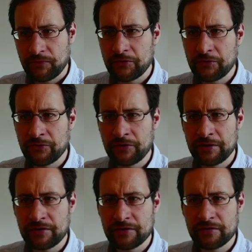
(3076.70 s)
So
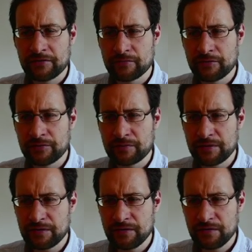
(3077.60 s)
that is
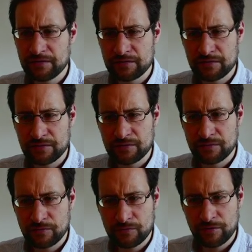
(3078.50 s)

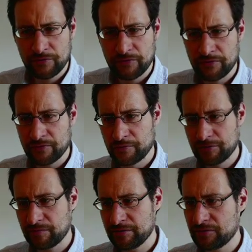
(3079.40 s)

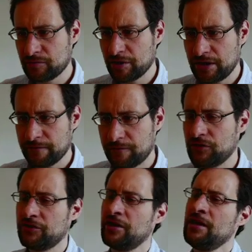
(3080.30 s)
122.1. I
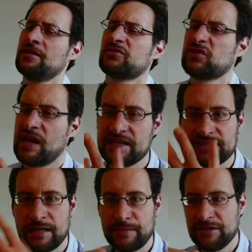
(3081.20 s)
wonder, so the
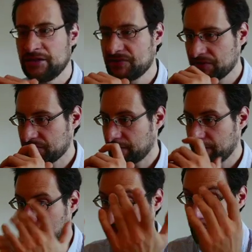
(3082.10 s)
last time I did this,
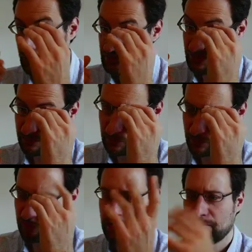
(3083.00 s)
I've reverted this once
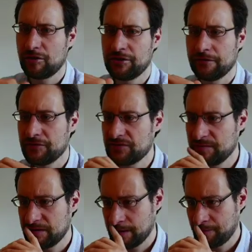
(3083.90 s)
already. I wonder if in the
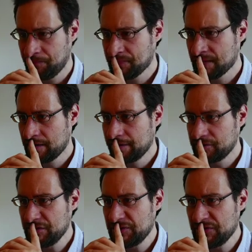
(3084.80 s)
meantime
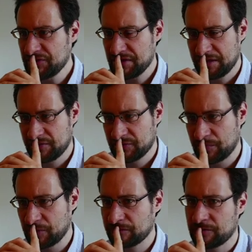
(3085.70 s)
GCC added
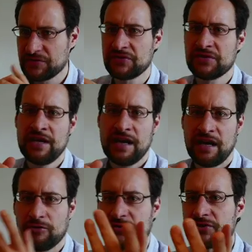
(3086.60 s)
support for this.
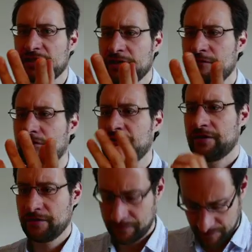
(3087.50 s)
I also slightly
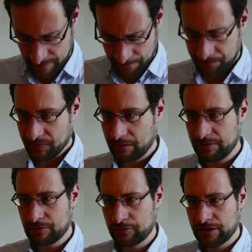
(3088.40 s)
wonder if
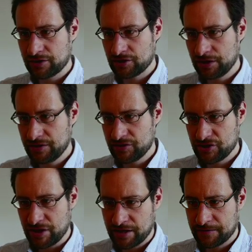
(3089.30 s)
we could actually
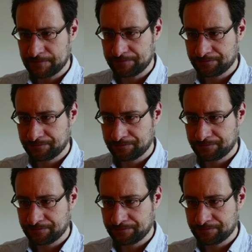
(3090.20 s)
check